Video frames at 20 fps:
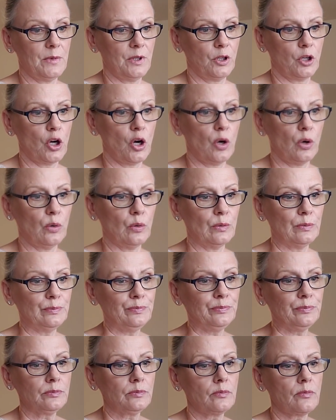go?
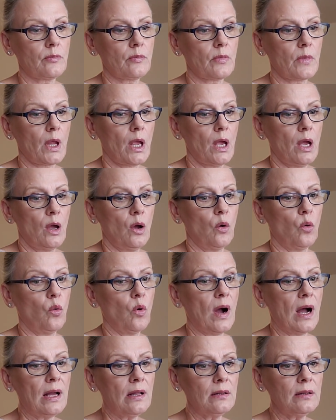
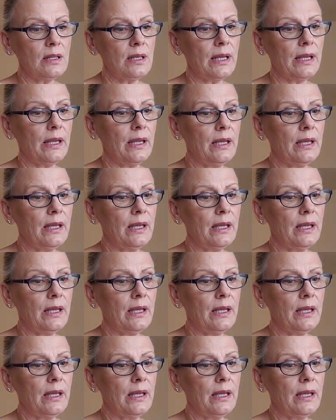1